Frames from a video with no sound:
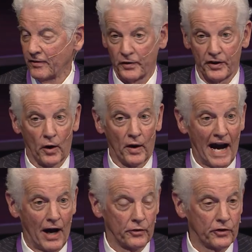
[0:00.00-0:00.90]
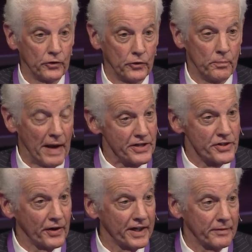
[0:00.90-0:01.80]
if we know how to
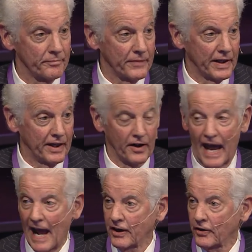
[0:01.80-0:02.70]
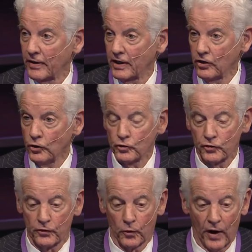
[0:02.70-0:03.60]
measure it in an accurate,
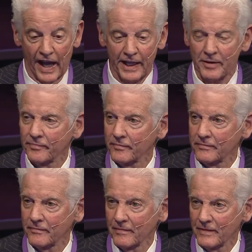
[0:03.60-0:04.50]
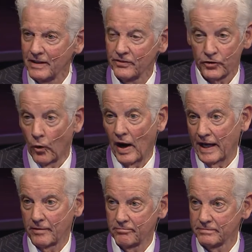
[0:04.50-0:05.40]
useful way, so what?
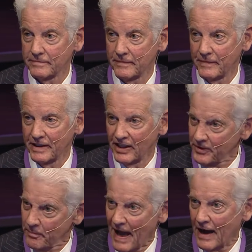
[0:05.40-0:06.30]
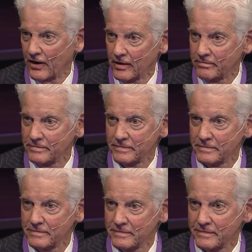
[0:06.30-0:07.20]
Does it matter?
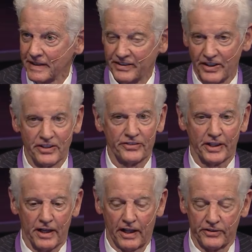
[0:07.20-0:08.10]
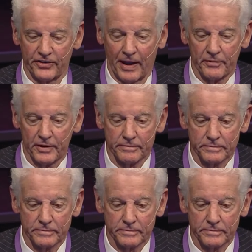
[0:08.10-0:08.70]
Is it just a concept?